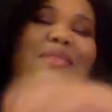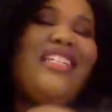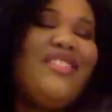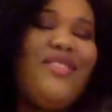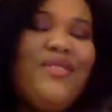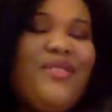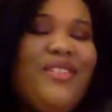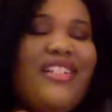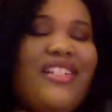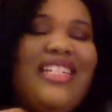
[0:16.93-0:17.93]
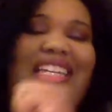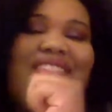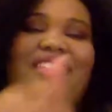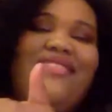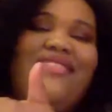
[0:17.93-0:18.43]
be sure to give
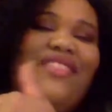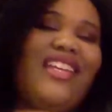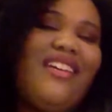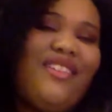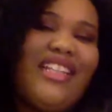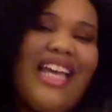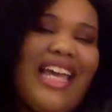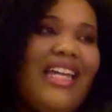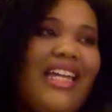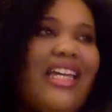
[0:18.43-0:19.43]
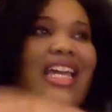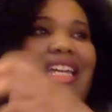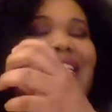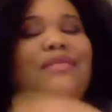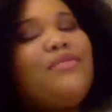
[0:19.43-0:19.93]
this video a like
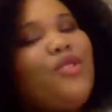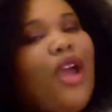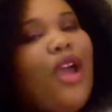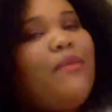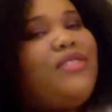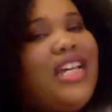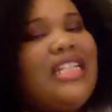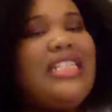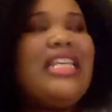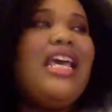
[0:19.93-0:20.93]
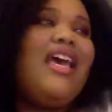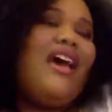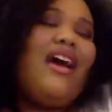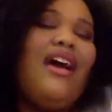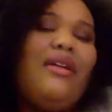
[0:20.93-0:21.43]
and subscribe to us
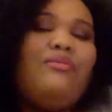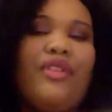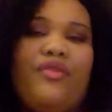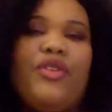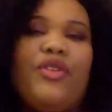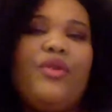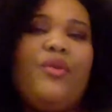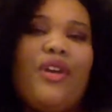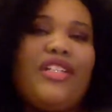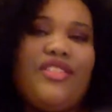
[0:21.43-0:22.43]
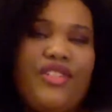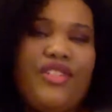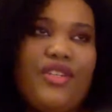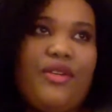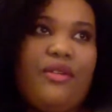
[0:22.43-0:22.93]
if you want
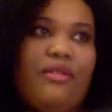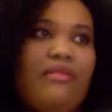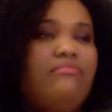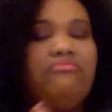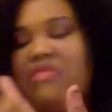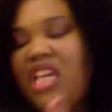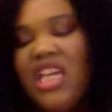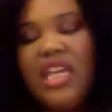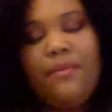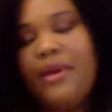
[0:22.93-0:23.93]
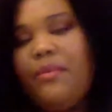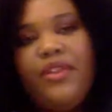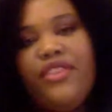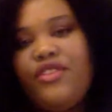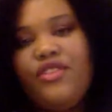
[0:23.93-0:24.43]
to keep up
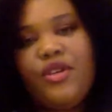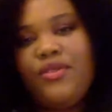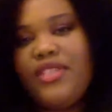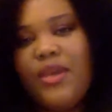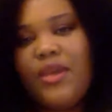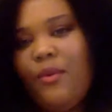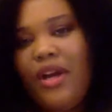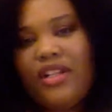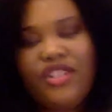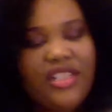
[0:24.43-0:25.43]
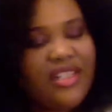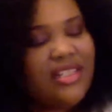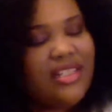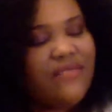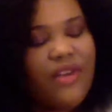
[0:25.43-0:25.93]
with the shows that we're watching
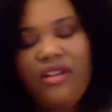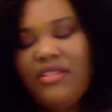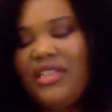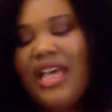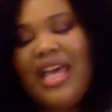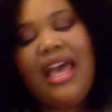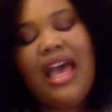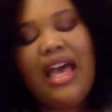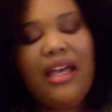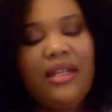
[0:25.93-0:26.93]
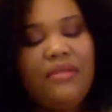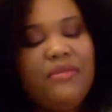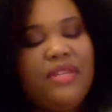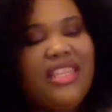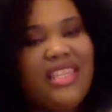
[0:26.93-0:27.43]
this fall.
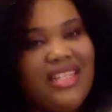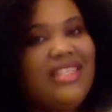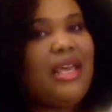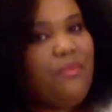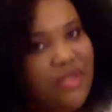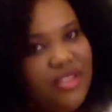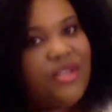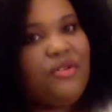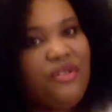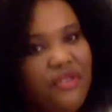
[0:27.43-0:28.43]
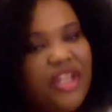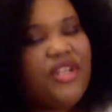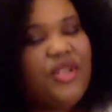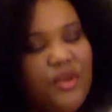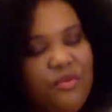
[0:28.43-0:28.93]
This episode of
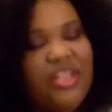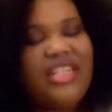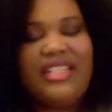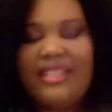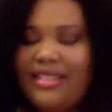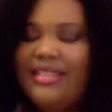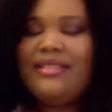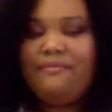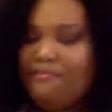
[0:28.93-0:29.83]
Inhumans,